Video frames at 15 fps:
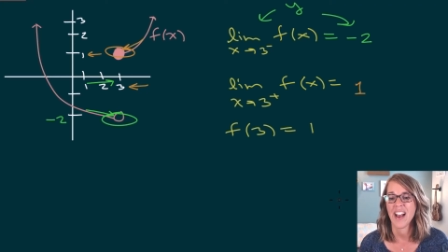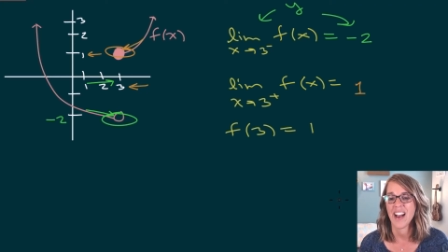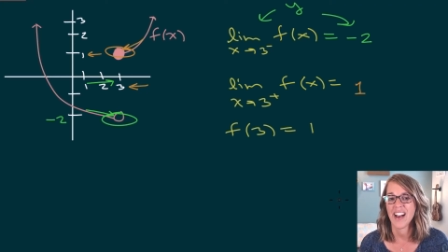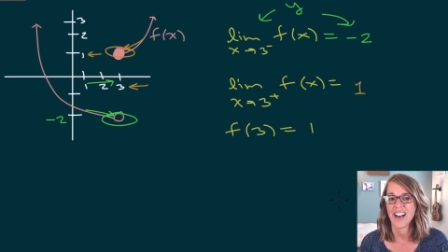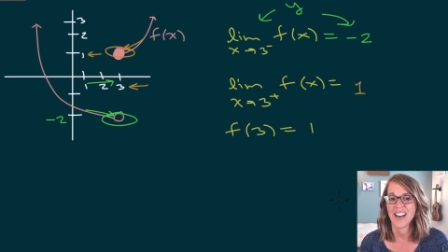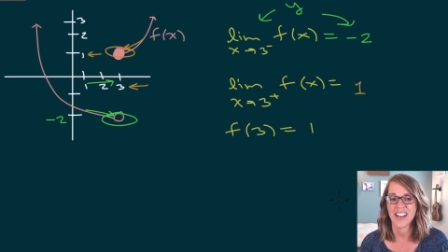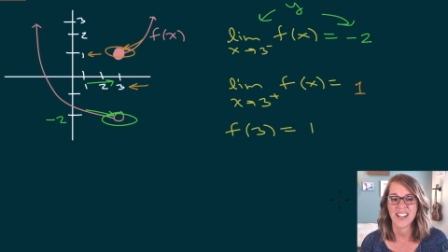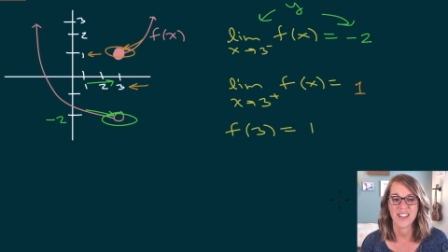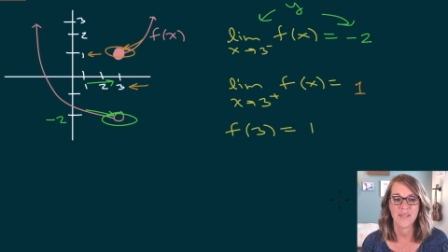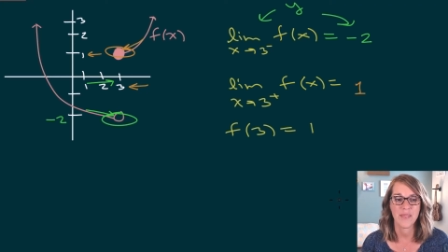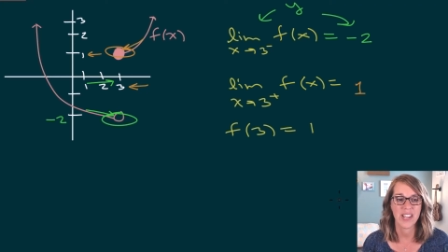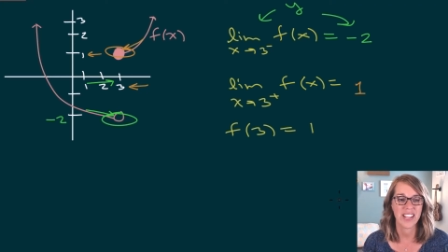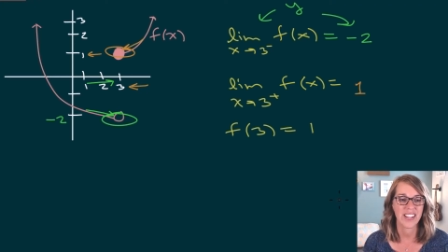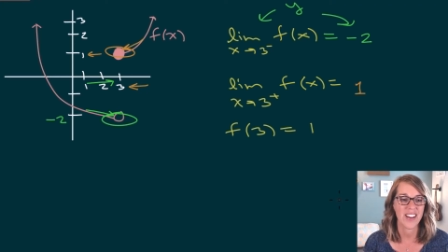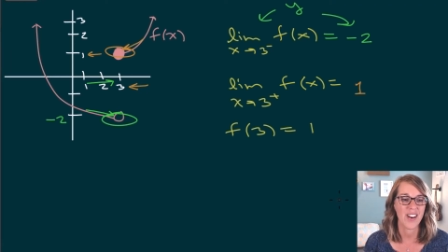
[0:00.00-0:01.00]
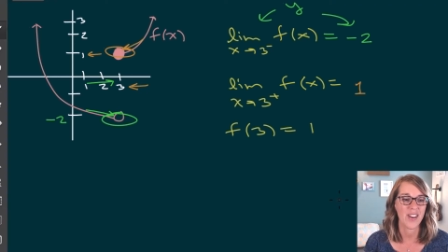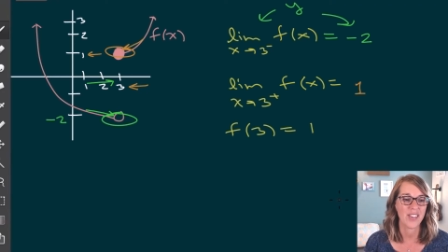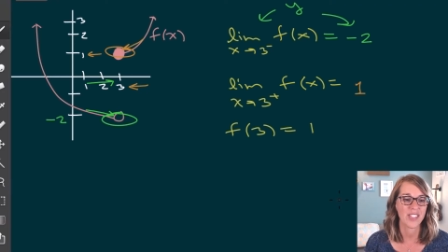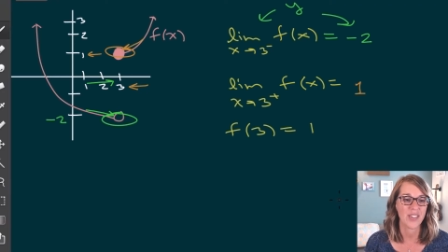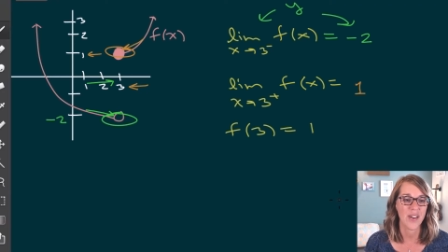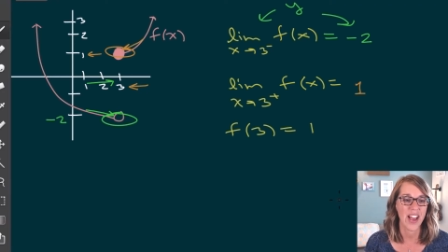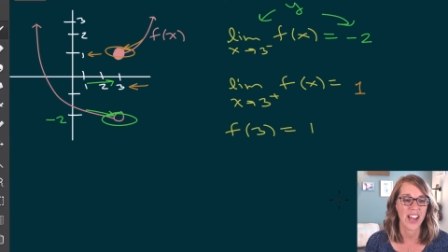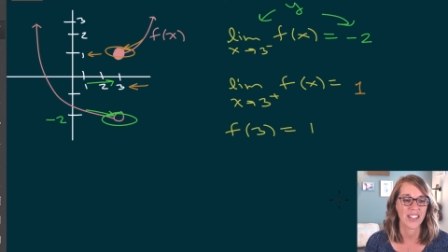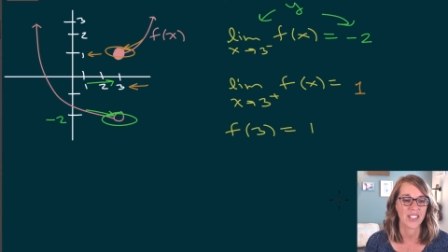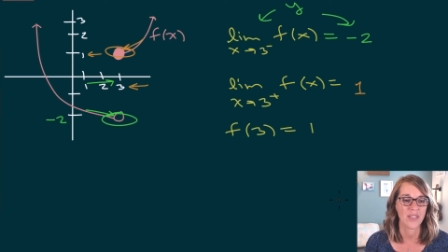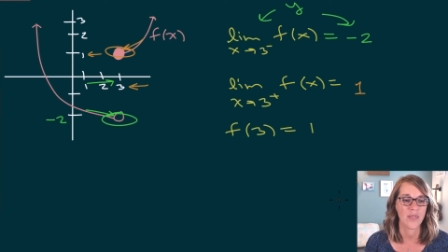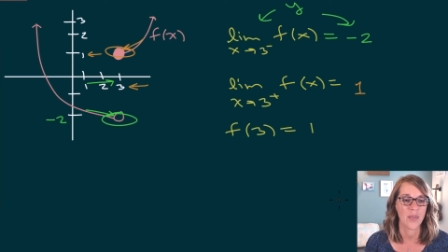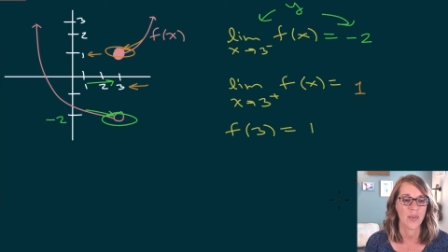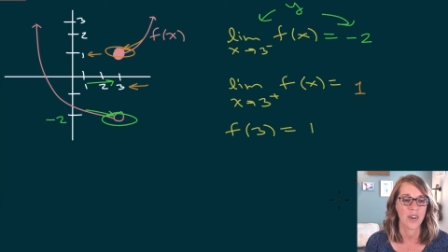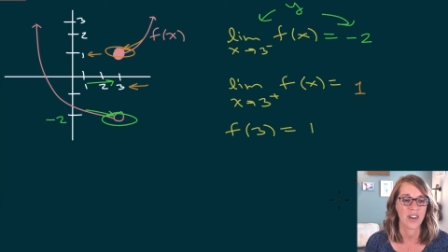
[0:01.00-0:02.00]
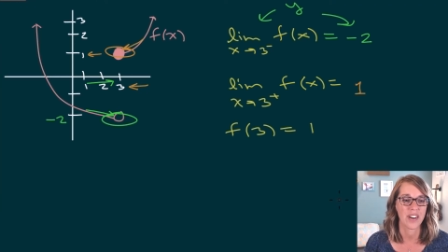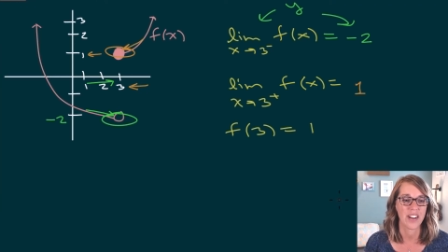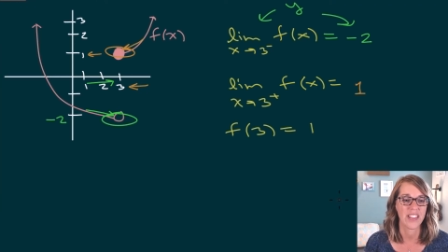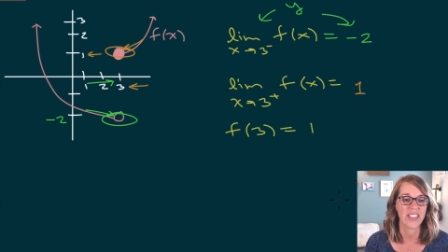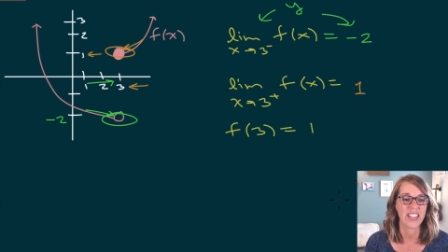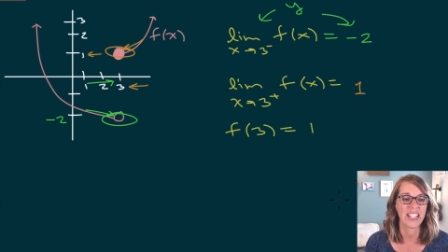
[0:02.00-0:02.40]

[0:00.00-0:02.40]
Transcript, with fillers: Uh, we can also ask for